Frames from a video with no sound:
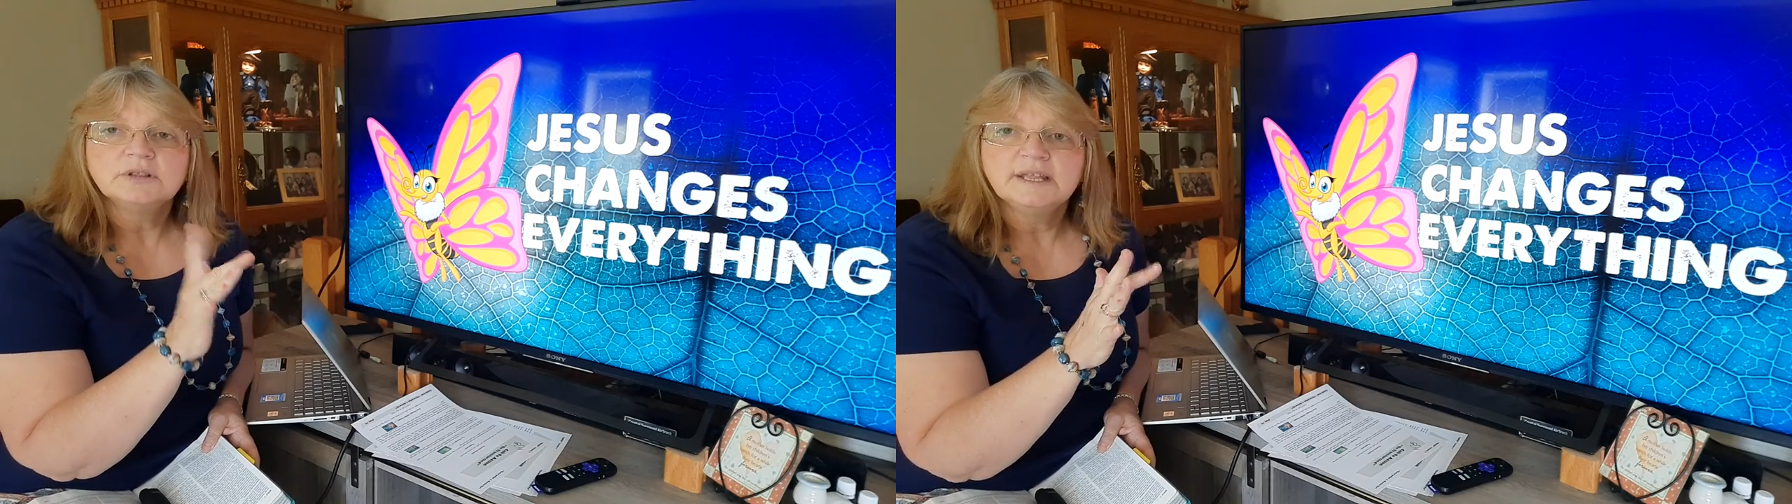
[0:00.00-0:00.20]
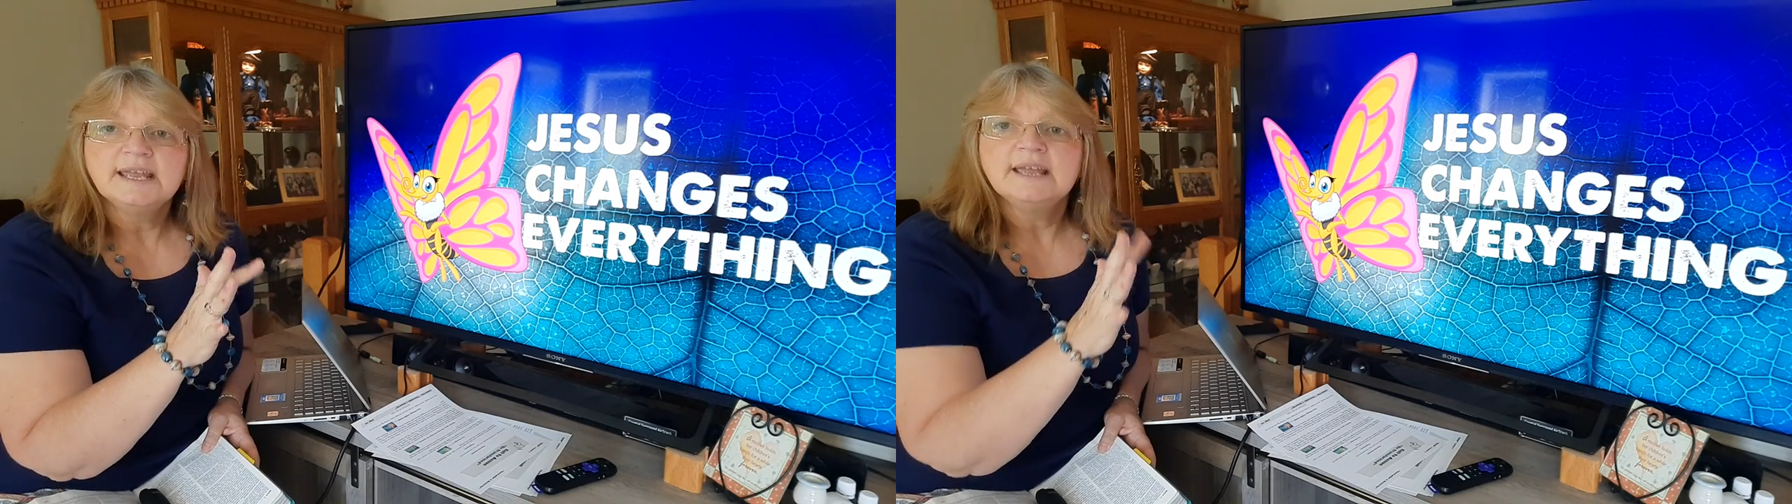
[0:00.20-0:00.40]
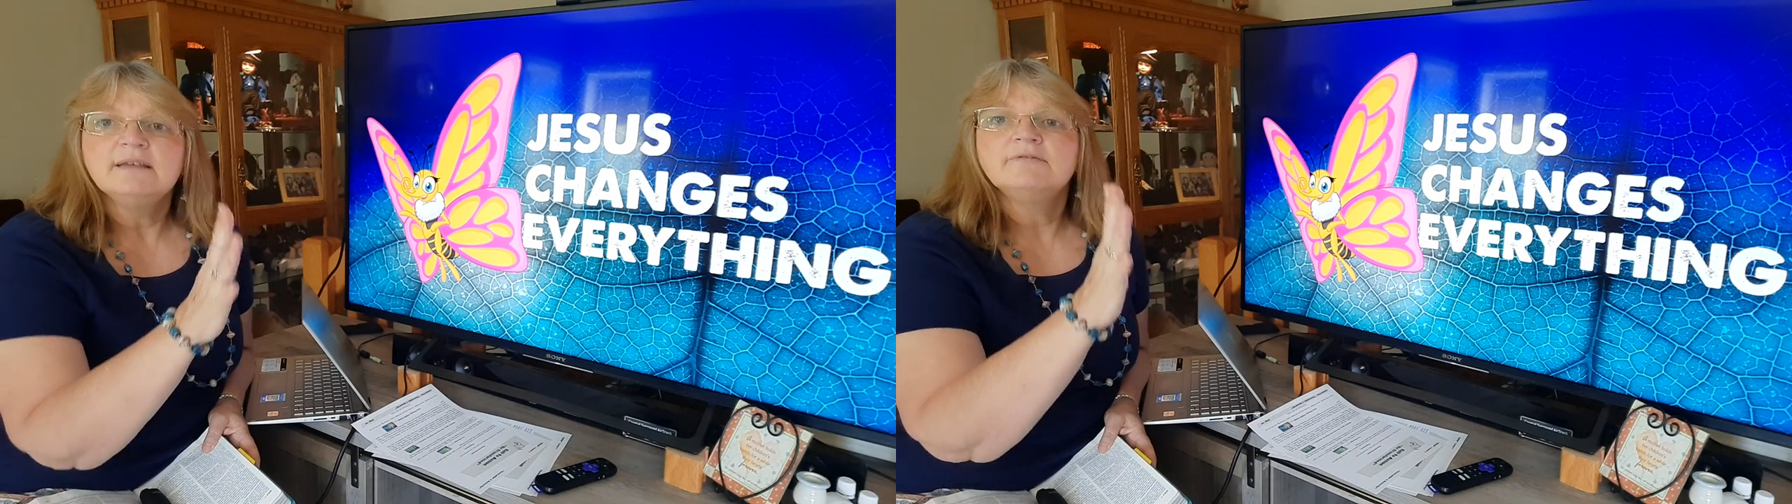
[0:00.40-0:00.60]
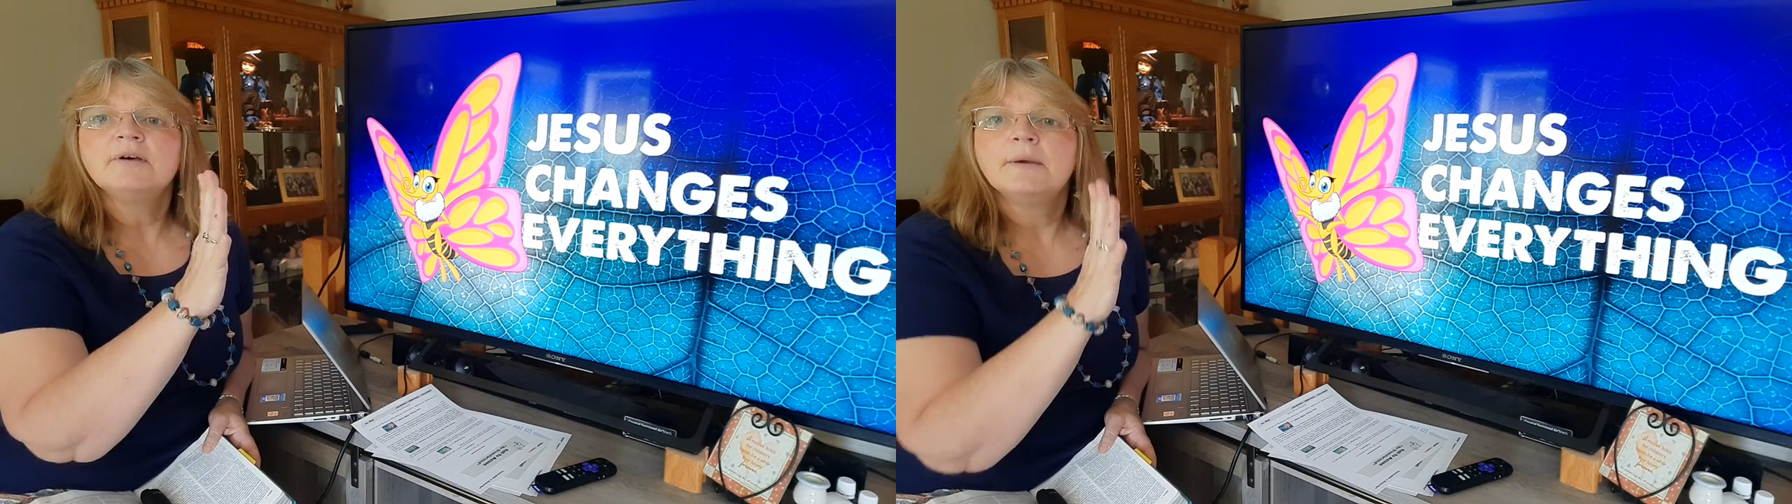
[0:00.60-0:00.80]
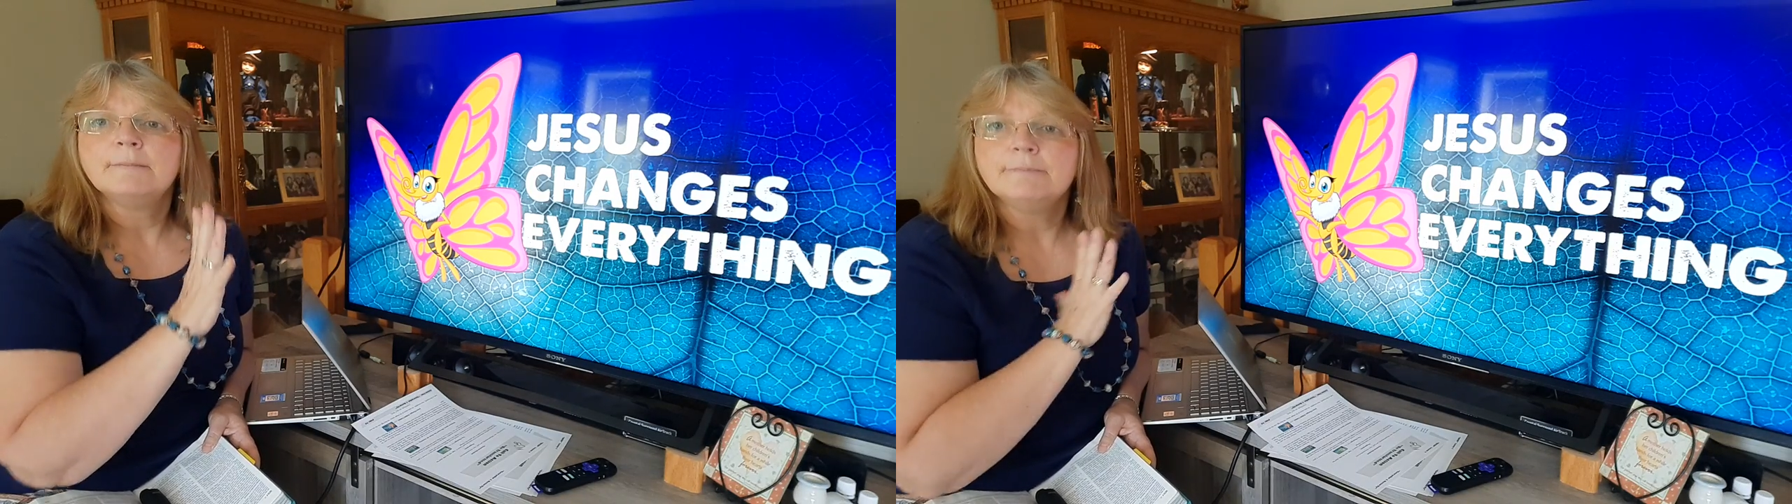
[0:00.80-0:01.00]
leave
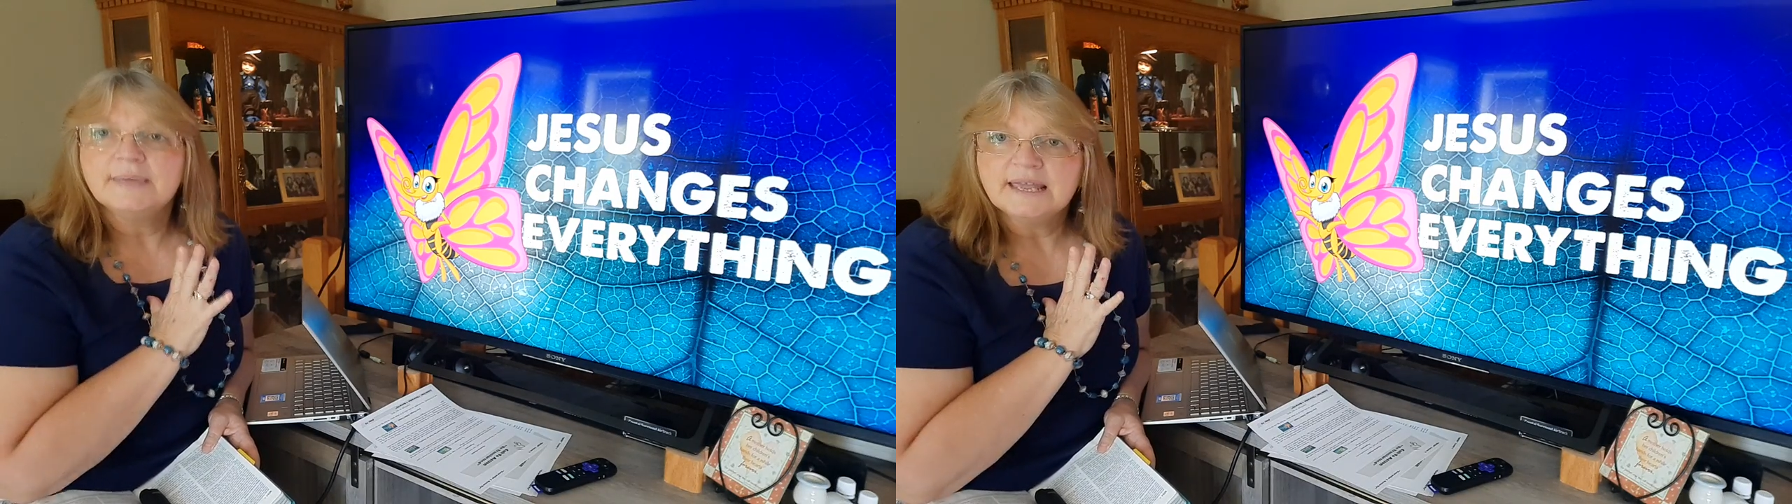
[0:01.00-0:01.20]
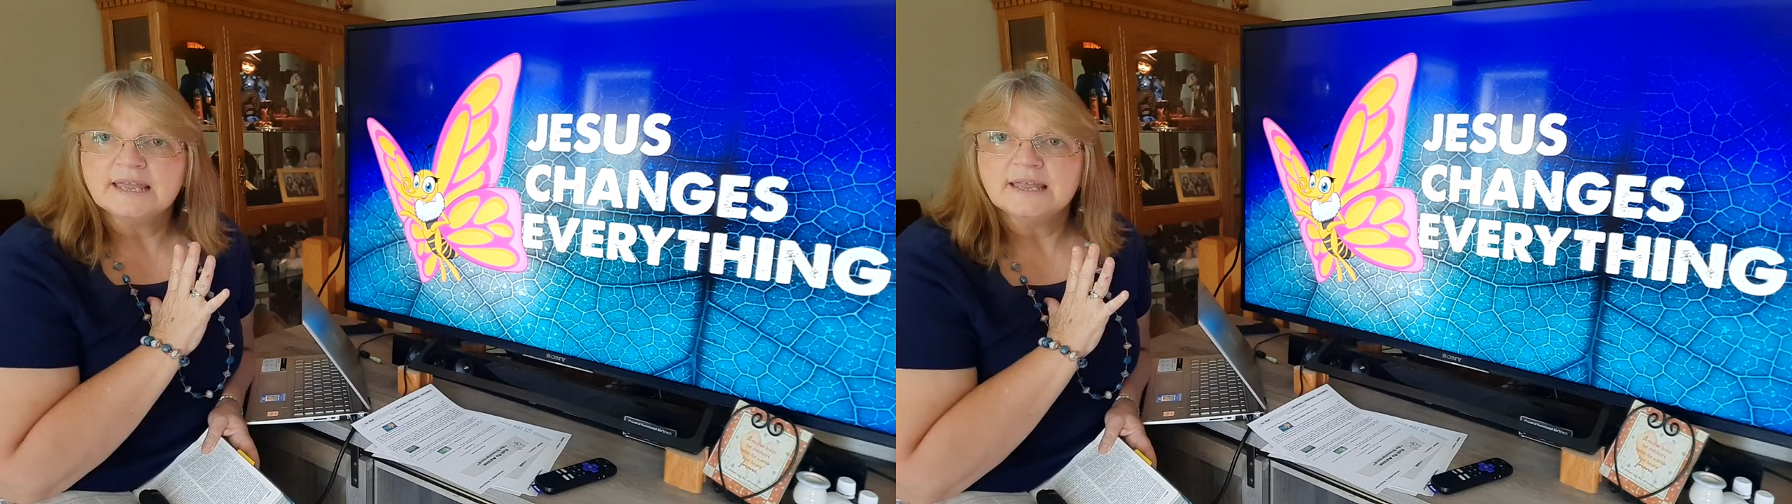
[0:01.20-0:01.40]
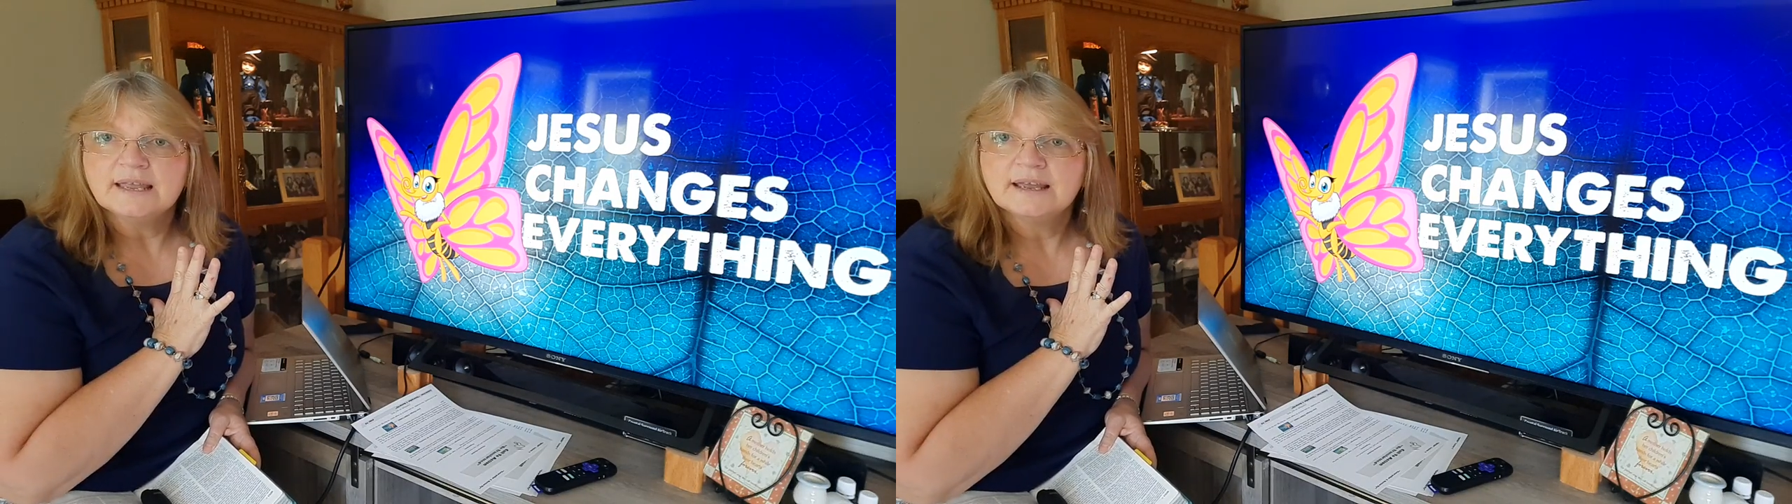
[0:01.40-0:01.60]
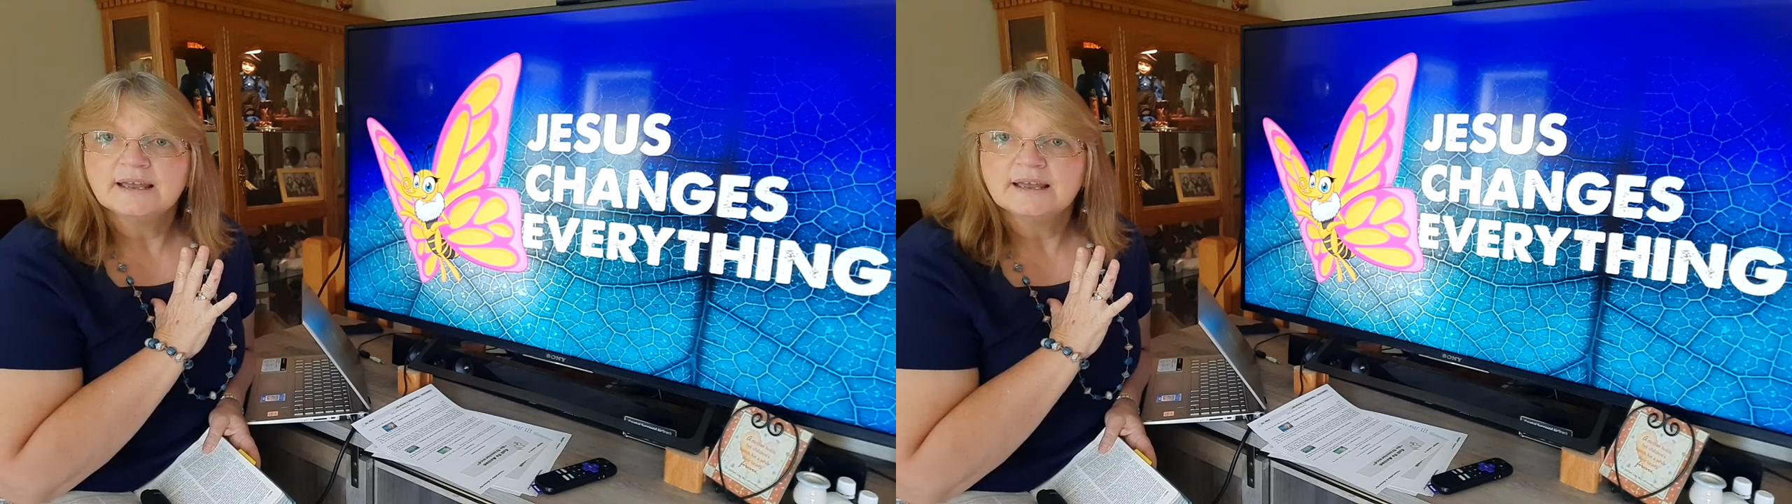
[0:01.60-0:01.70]
me."